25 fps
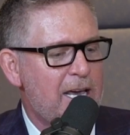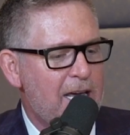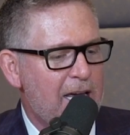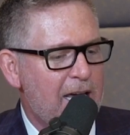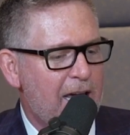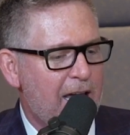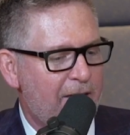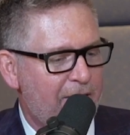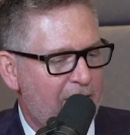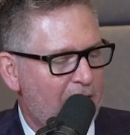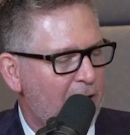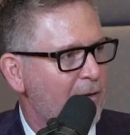
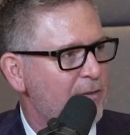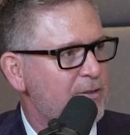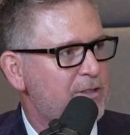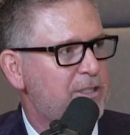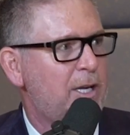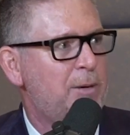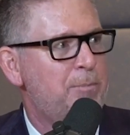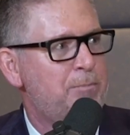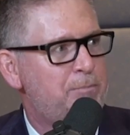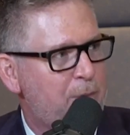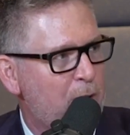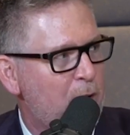And then all of a
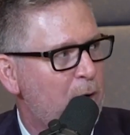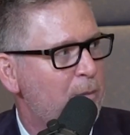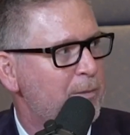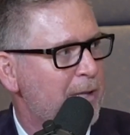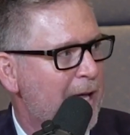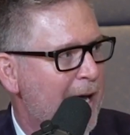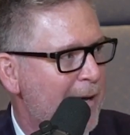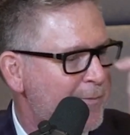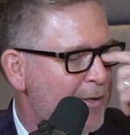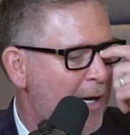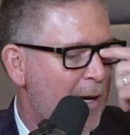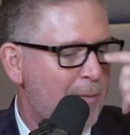sudden, boom,
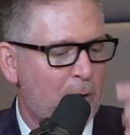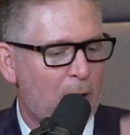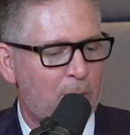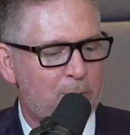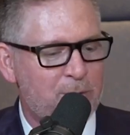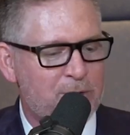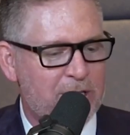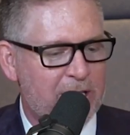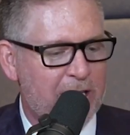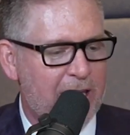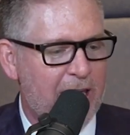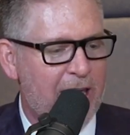laptop
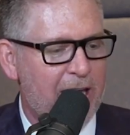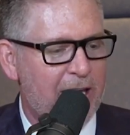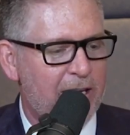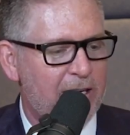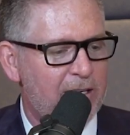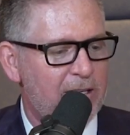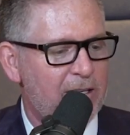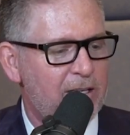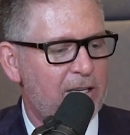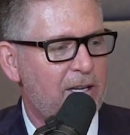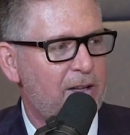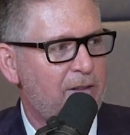opens
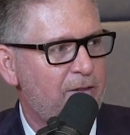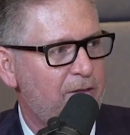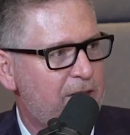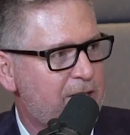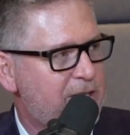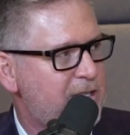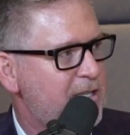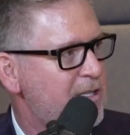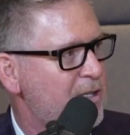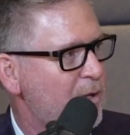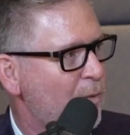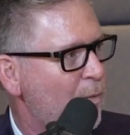again.
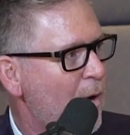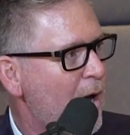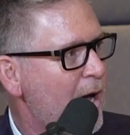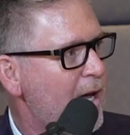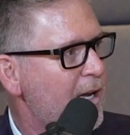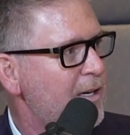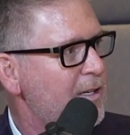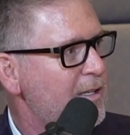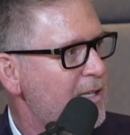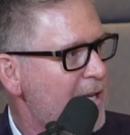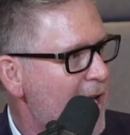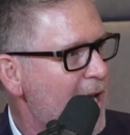This is the
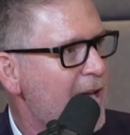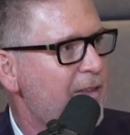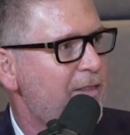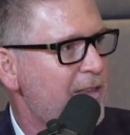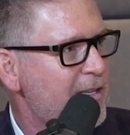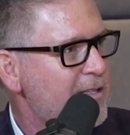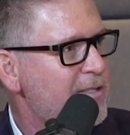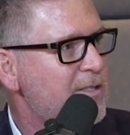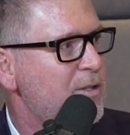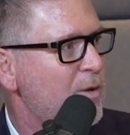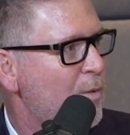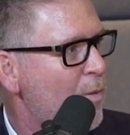one. Yeah,
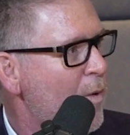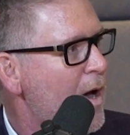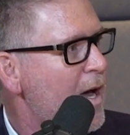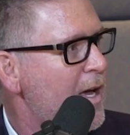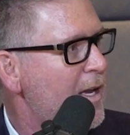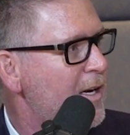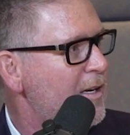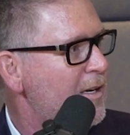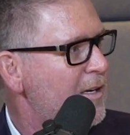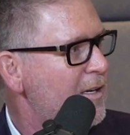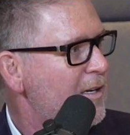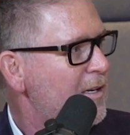this is the
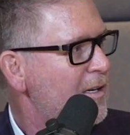one.